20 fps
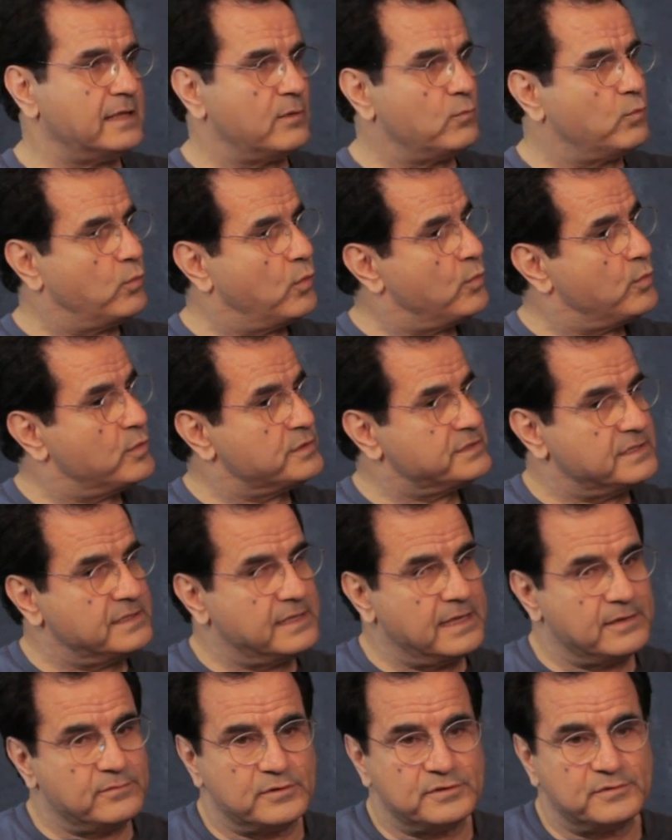that what was it
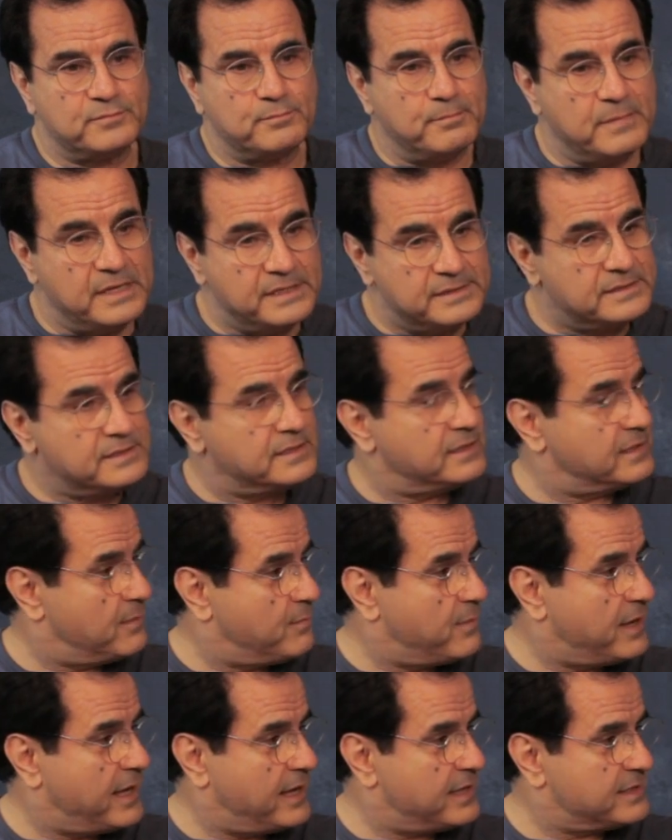that was missed in the
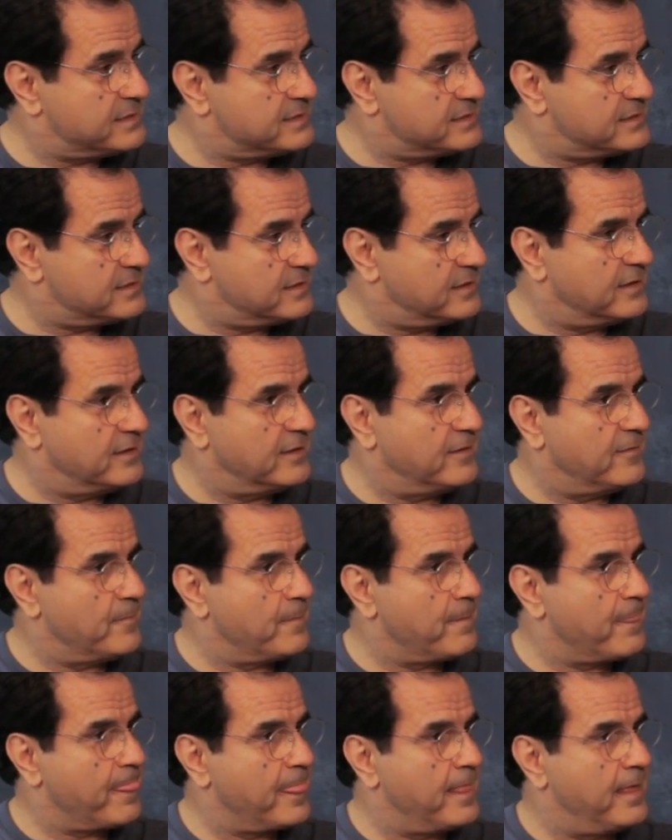past.
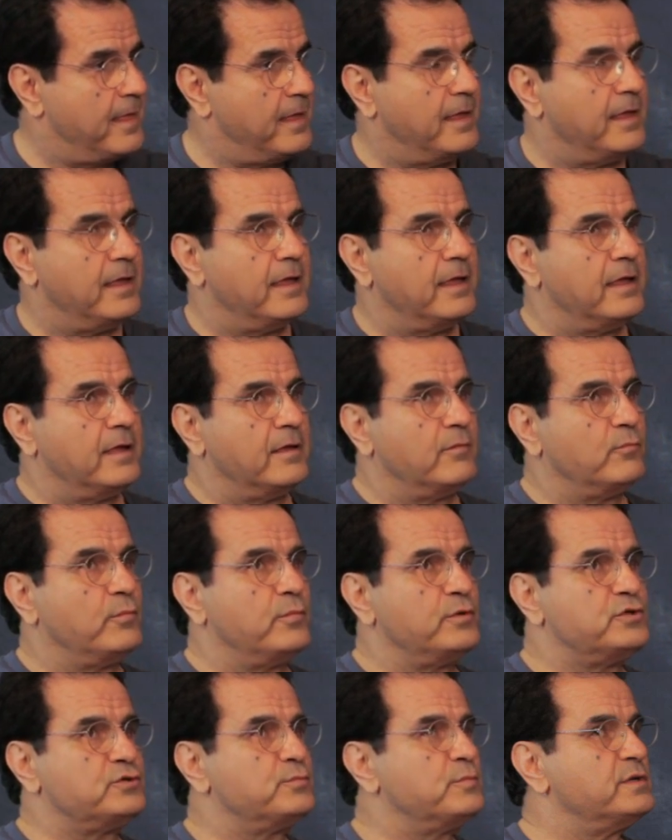
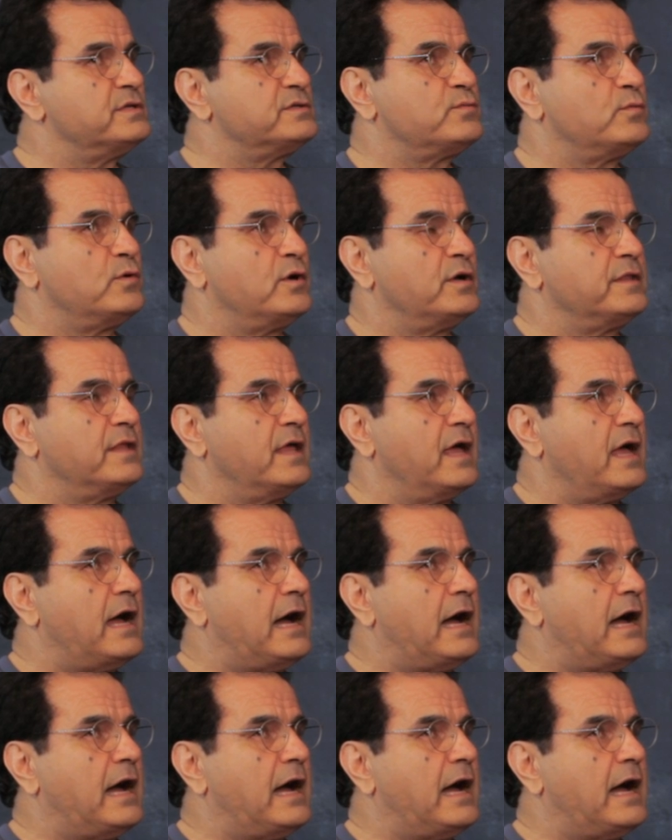Which means what?